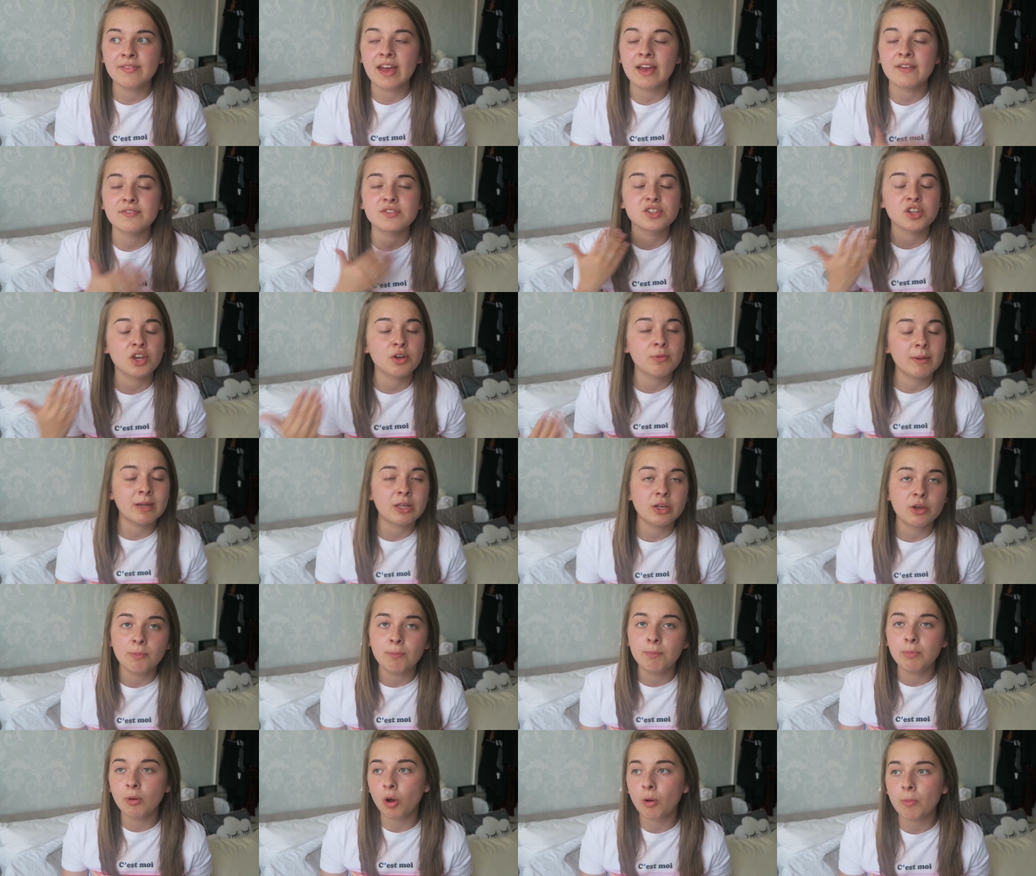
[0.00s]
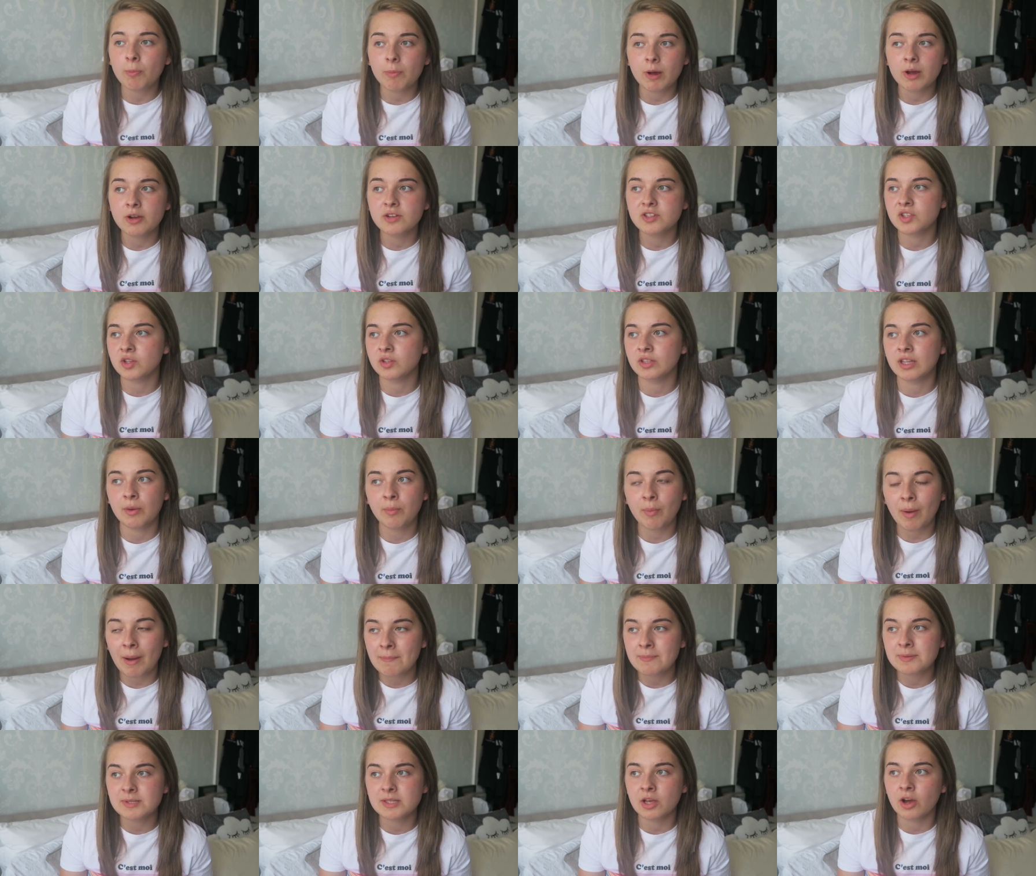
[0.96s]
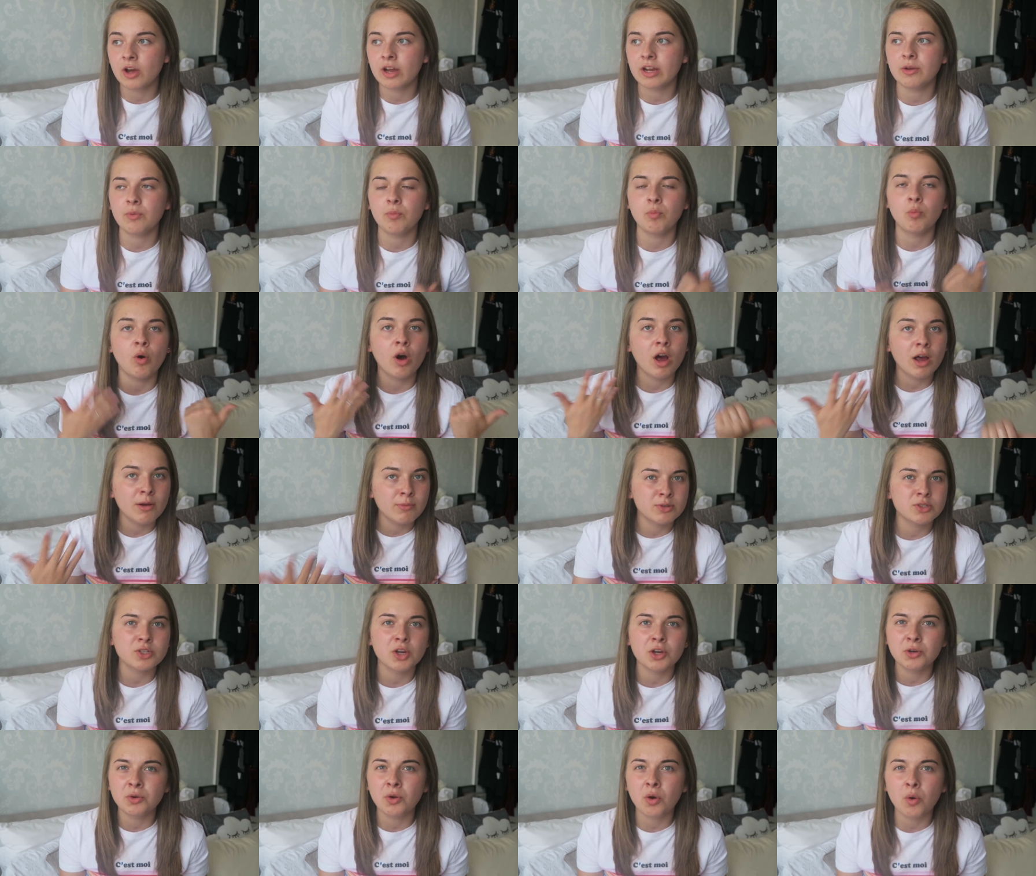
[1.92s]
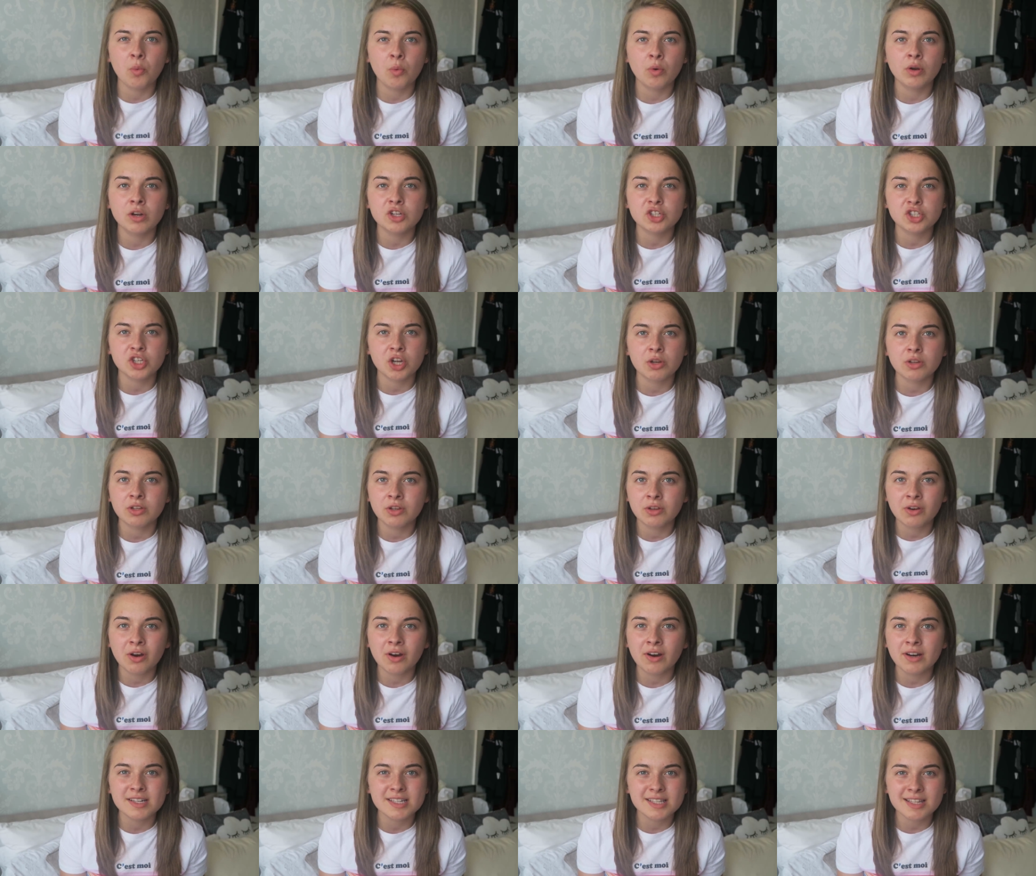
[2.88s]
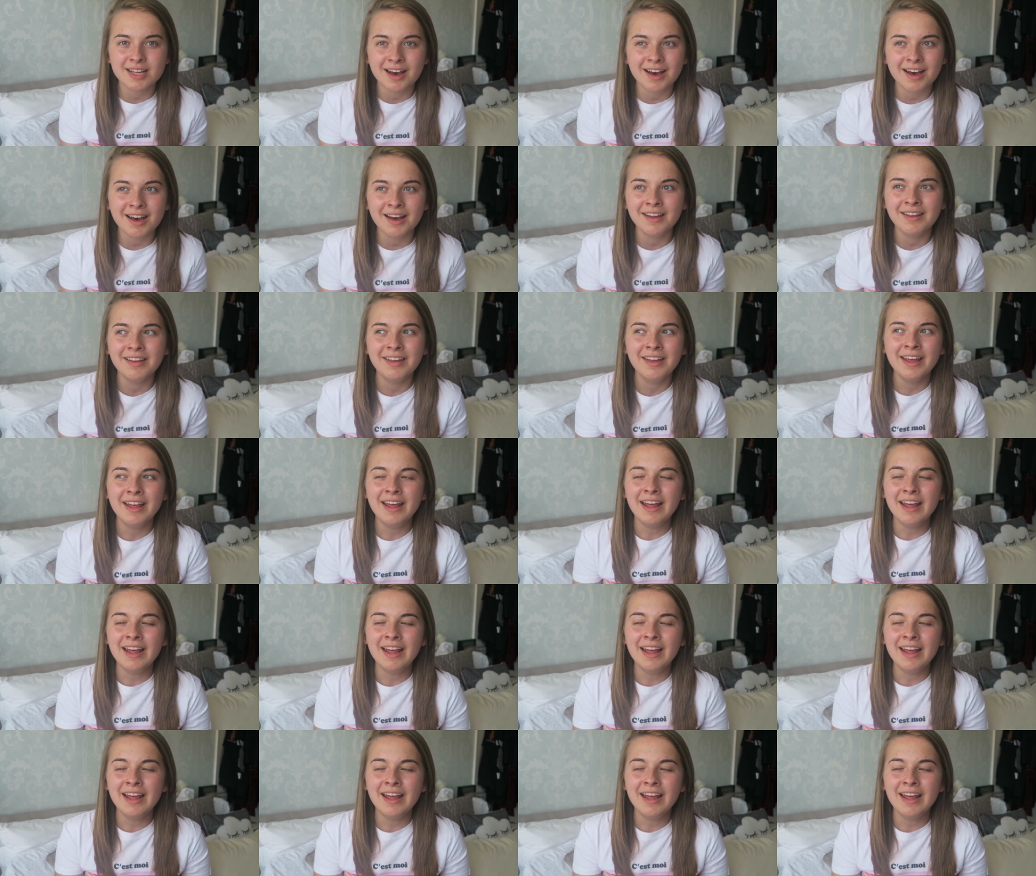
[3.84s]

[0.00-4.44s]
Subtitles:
They have so many good blog posts on their website. Why would I not want to show you guys that?